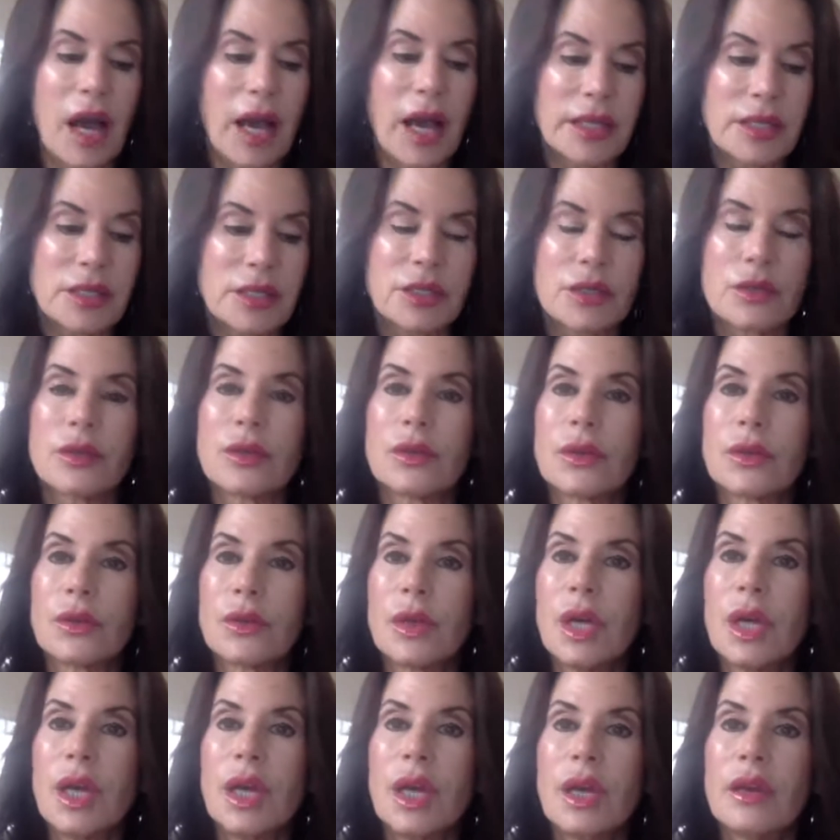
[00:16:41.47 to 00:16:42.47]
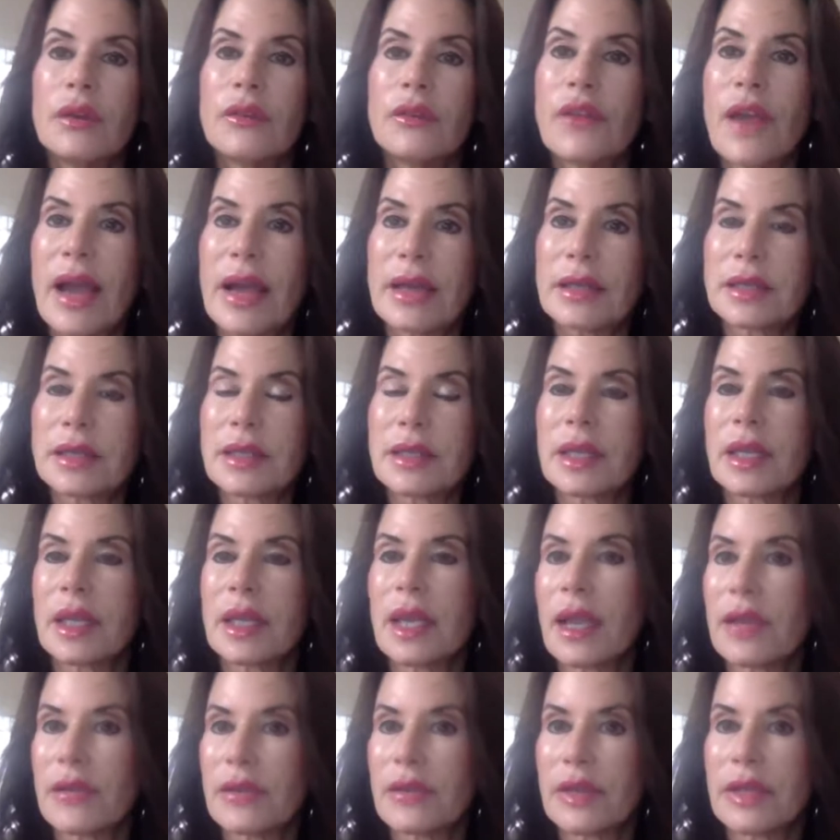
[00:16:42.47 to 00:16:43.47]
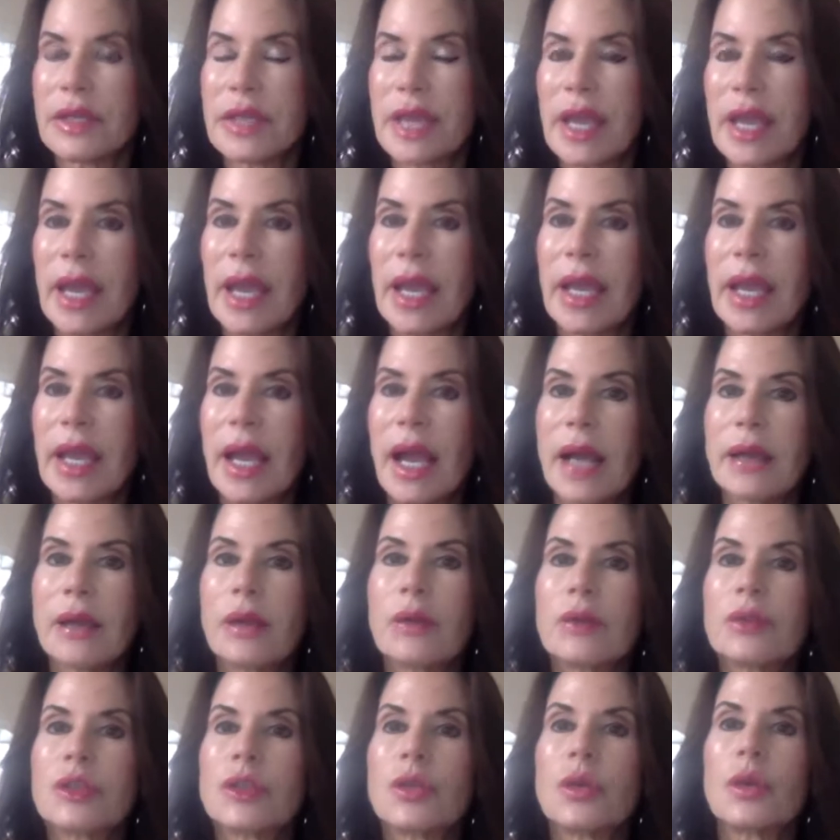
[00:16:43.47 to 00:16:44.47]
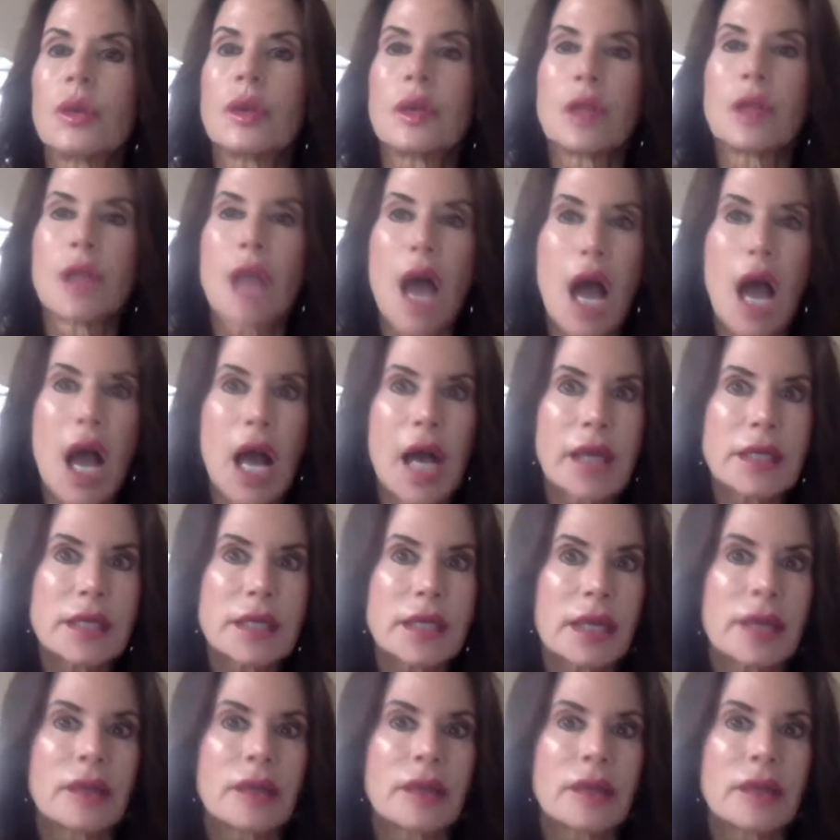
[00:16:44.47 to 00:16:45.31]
I do fasting every day. I don't do a lot.